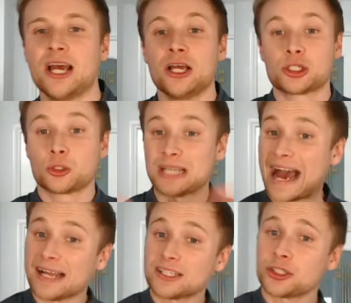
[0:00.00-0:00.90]
So to
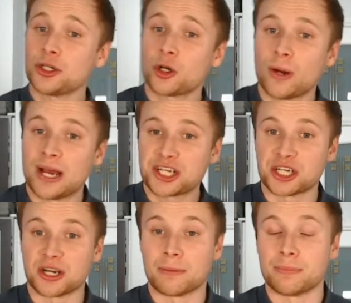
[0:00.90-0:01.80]
answer your
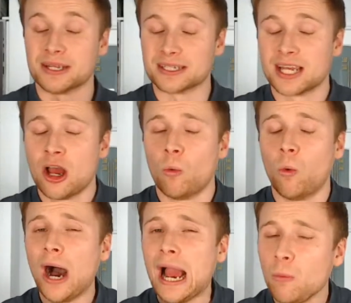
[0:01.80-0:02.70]
question a bit,
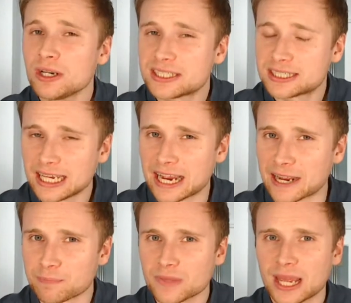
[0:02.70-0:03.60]
what I would
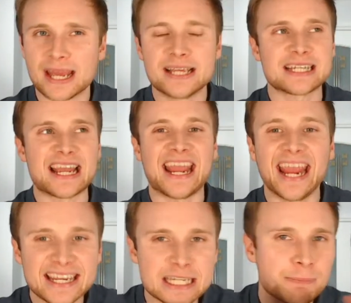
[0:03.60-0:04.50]
say is
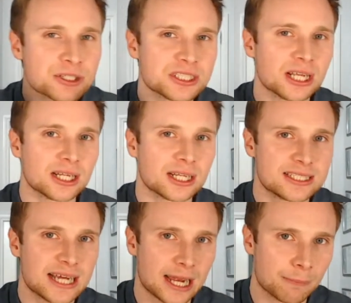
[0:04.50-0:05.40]
80% of the
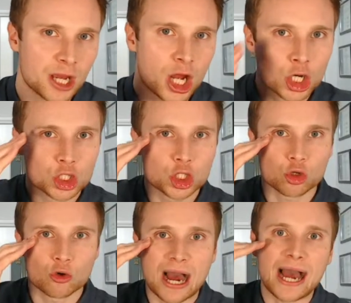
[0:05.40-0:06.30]
time,
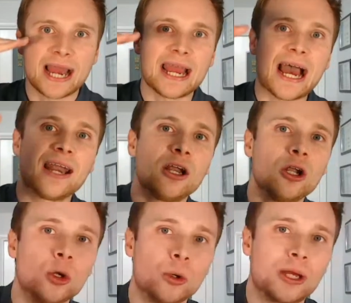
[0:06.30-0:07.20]
try and
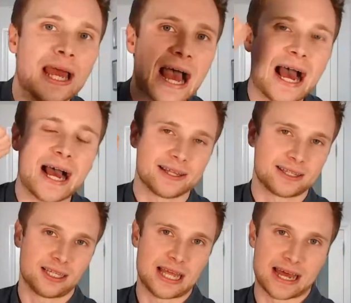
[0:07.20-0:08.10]
look at the
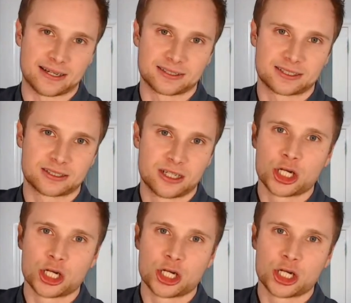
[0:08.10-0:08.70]
lens.